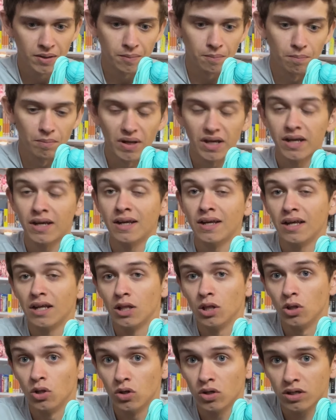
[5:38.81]
making it
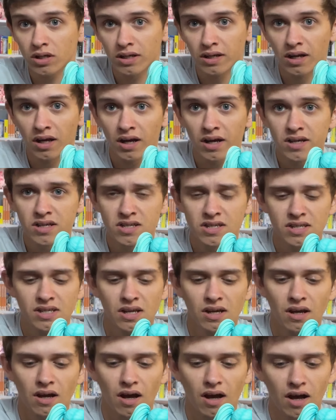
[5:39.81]
look nice.
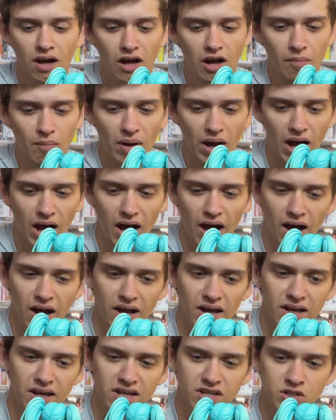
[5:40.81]

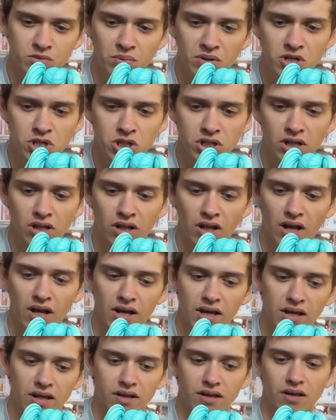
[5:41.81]
I especially
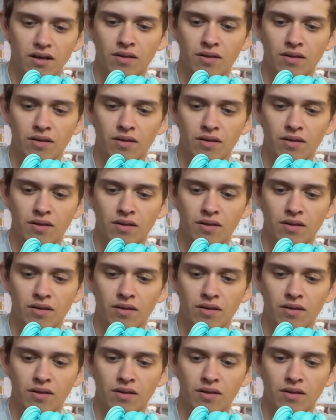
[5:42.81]
like